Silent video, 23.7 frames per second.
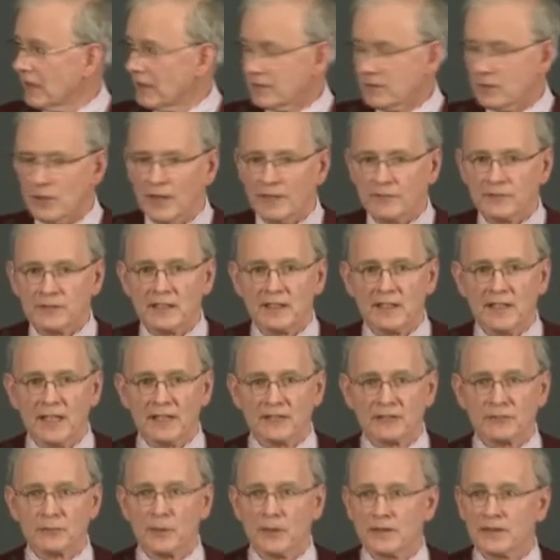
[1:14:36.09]
and you have to
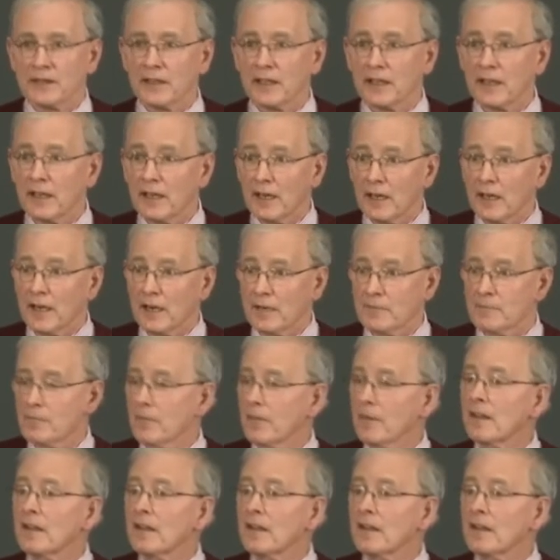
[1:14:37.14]
guess what they are.